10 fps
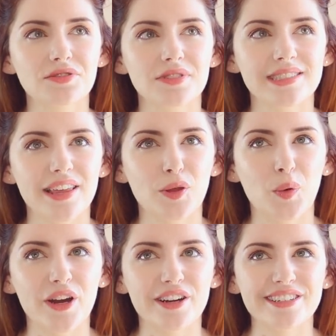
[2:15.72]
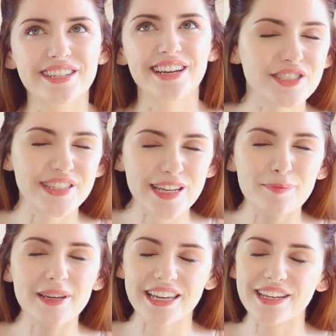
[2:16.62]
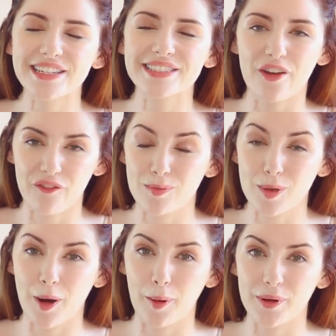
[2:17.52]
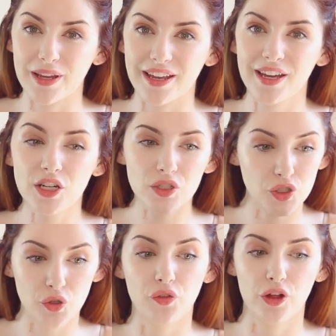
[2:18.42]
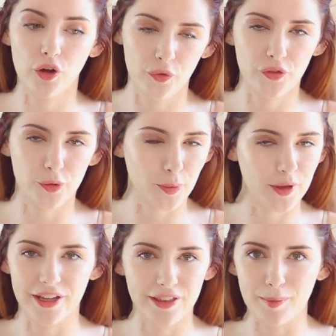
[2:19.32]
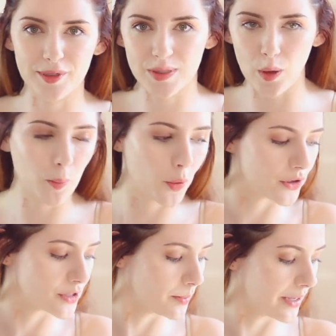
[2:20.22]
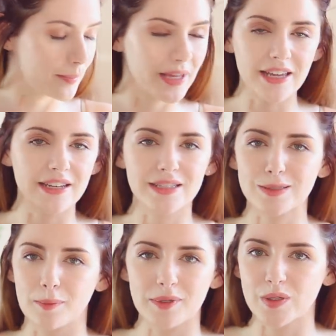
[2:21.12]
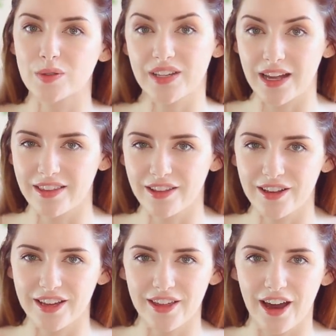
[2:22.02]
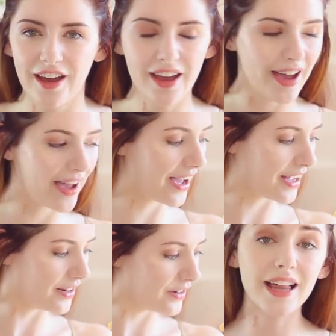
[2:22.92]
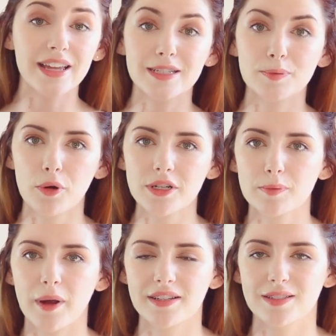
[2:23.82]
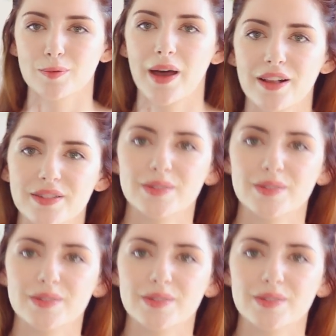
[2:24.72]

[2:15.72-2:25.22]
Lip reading: Is that the word? I just need bikinis that fit me properly to feel comfortable in them. It's so important to me. Bikinis, swimming suits, anything like that. And yeah, like sports bras as well.